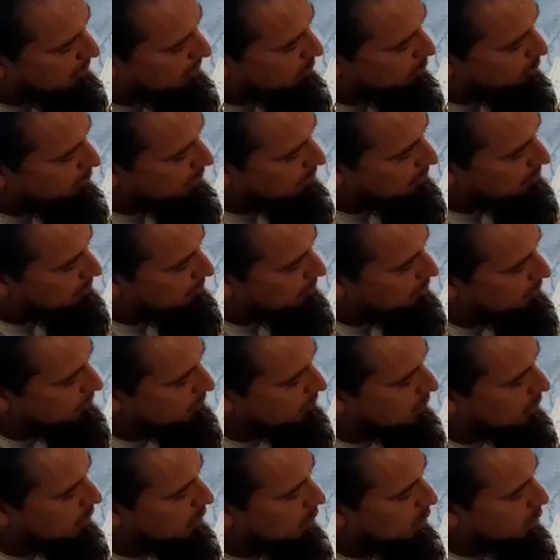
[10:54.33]

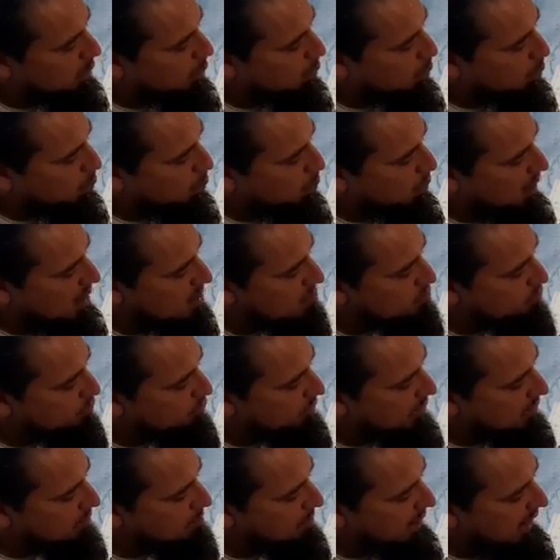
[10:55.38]
one
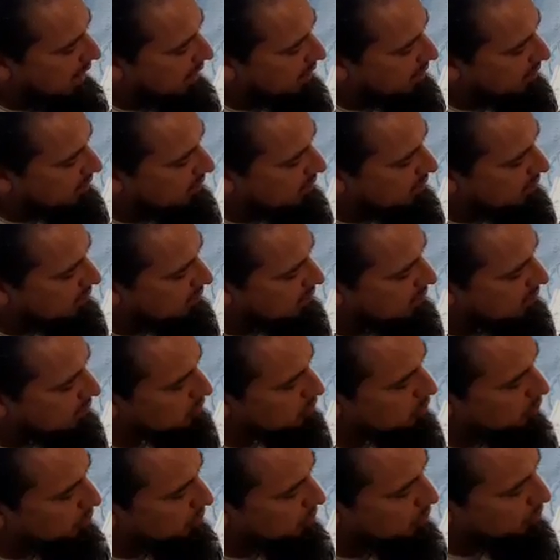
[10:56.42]
fret back.
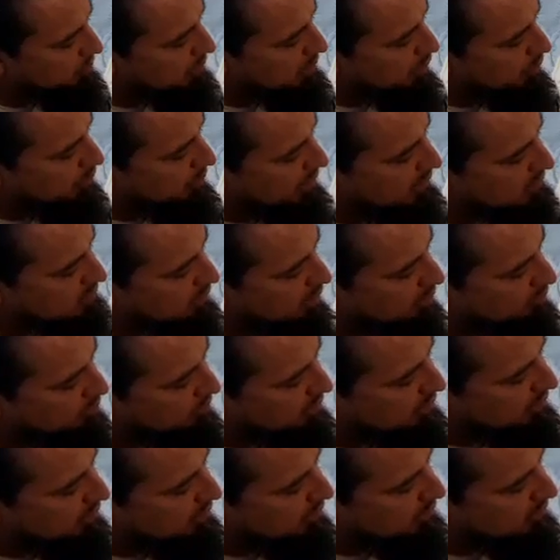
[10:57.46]
So we rearrange our
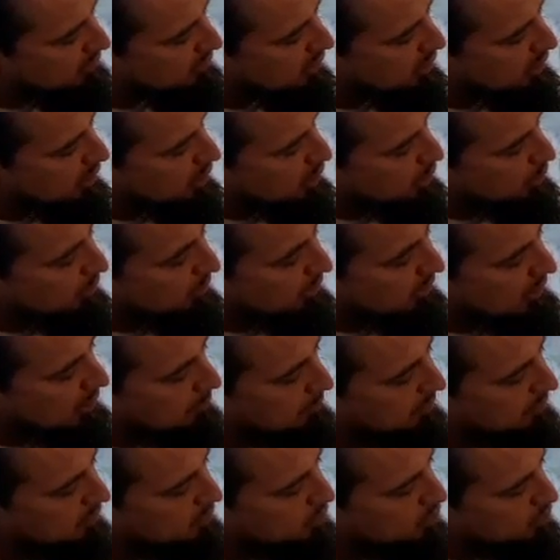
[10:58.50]
fingers. We keep
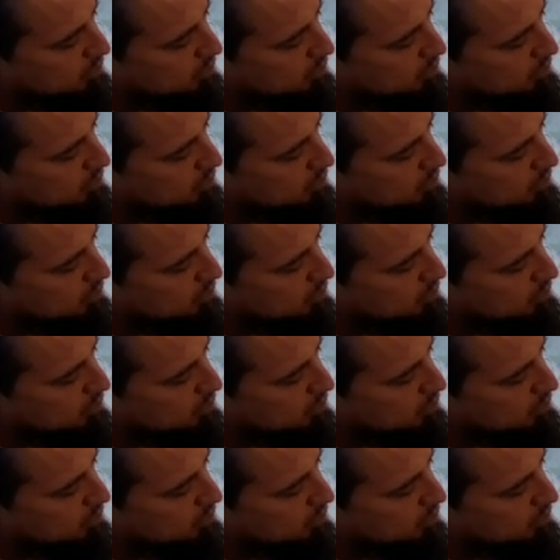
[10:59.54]
these 2